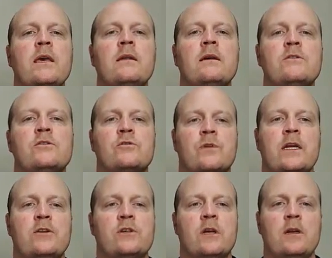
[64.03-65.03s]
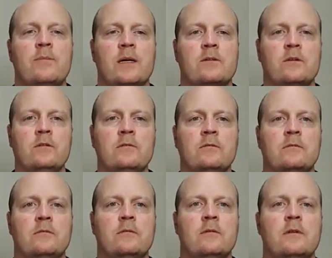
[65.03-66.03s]
get a stretch in a muscle,
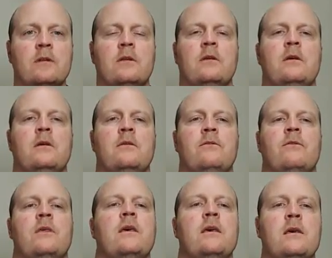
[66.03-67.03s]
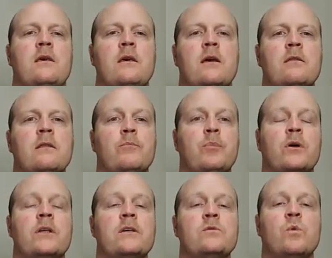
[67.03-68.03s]
the
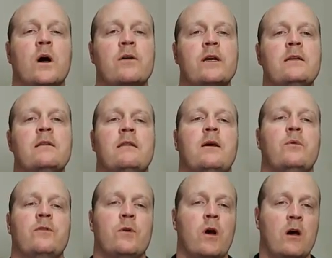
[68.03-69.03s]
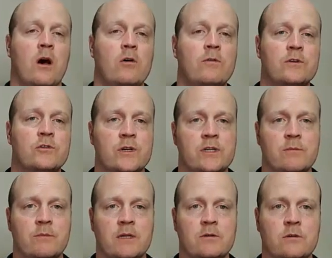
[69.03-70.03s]
body is worried that if we overstretch a
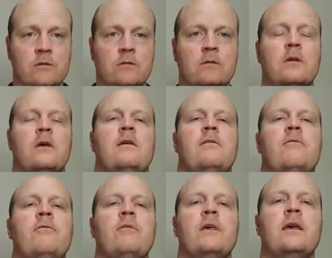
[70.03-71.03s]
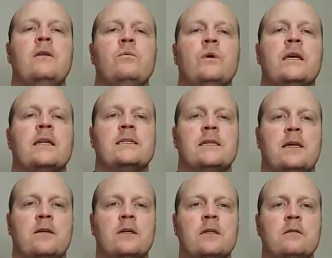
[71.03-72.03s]
muscle, then we're going to
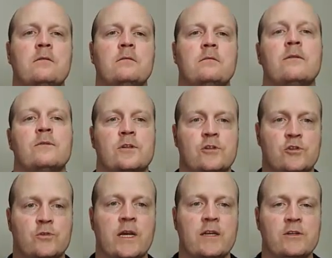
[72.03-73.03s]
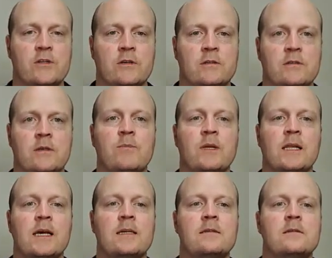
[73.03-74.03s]
tear it. The stretch
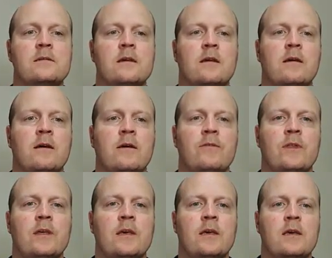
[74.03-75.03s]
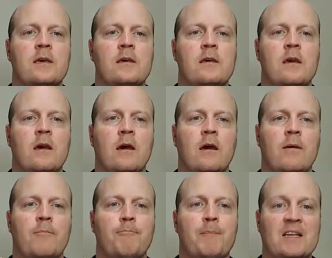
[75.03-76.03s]
stimulates the
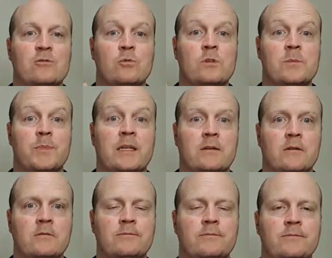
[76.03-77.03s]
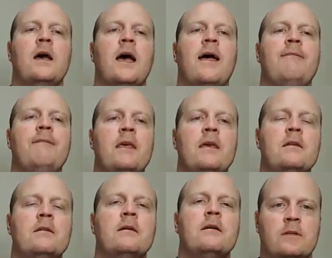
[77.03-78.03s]
muscle spindle and
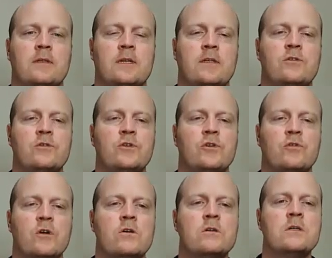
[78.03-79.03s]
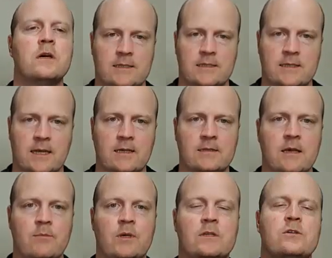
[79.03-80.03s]
then the sensory neuron takes
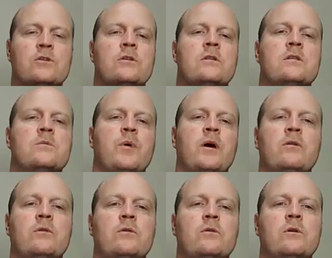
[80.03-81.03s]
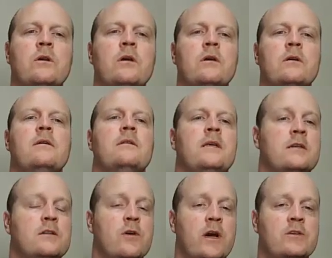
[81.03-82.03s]
that message to the spinal cord, the
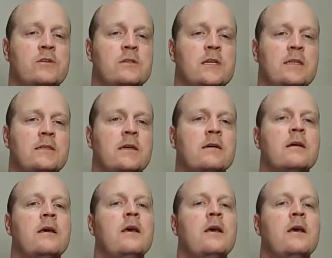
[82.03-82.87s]
integration center,